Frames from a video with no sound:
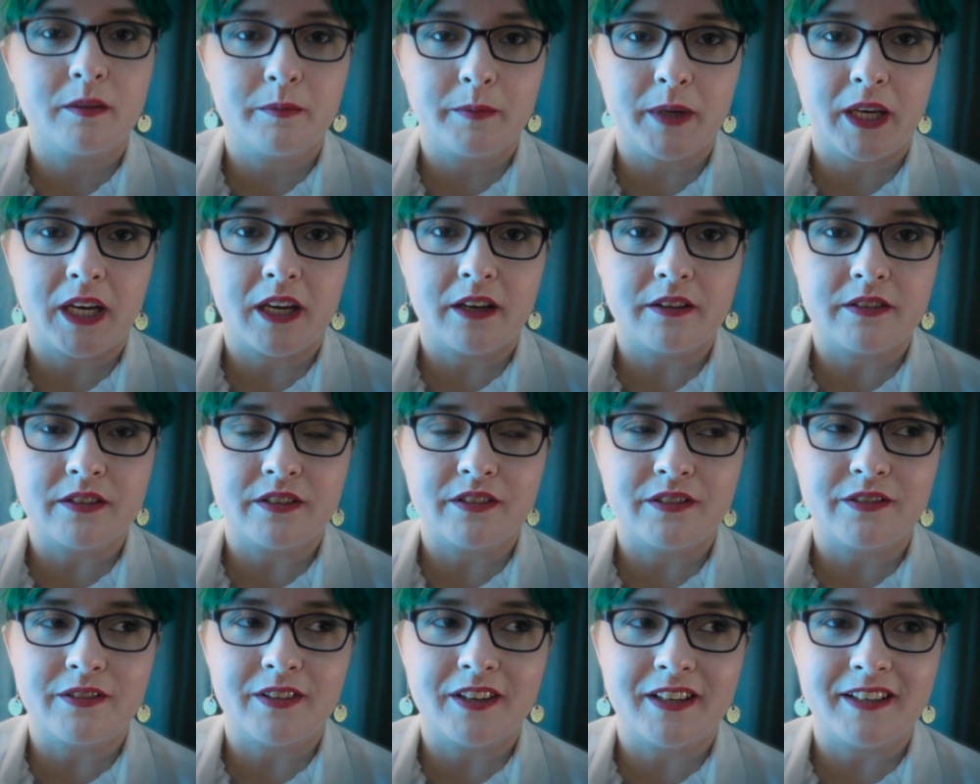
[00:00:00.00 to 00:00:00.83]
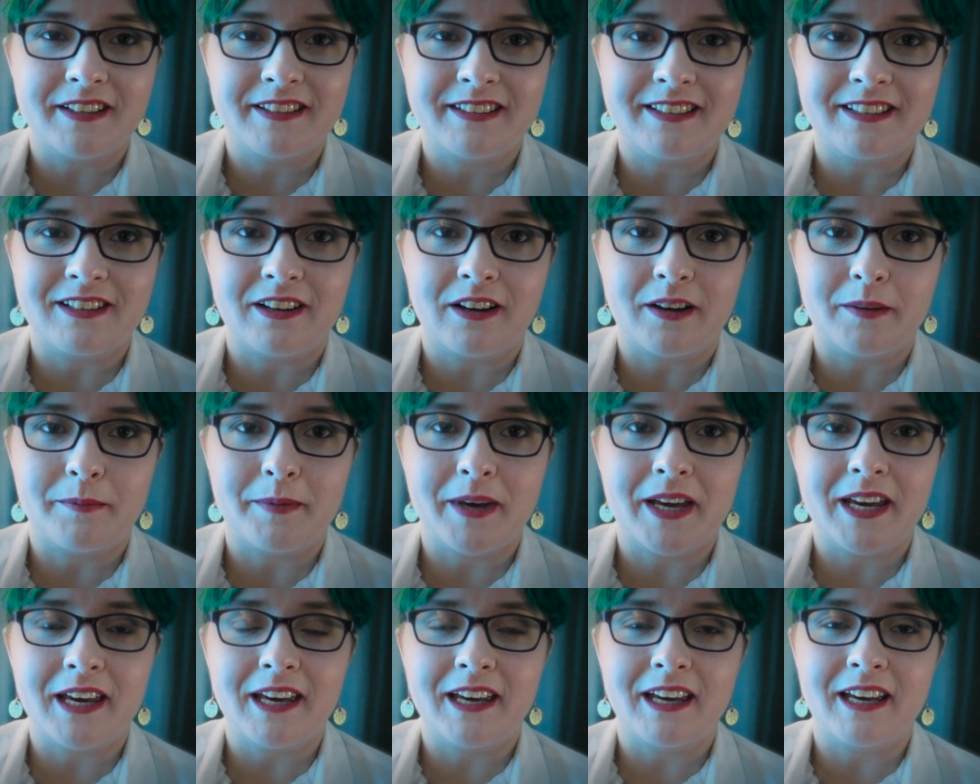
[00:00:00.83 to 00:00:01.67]
because of this not
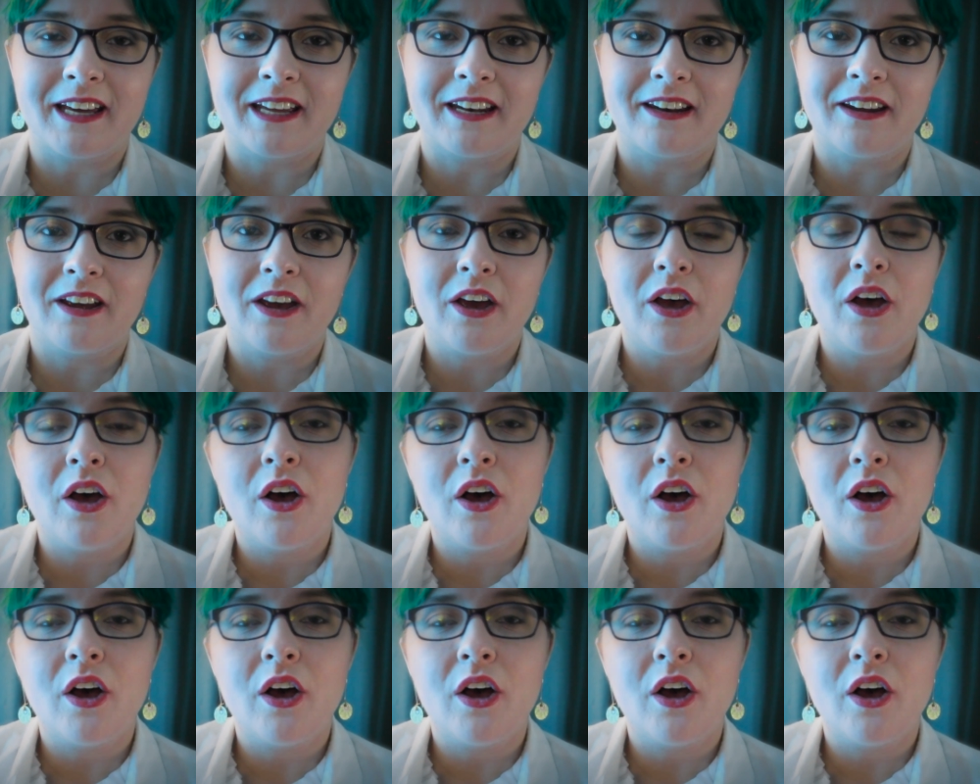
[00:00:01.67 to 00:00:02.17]
making it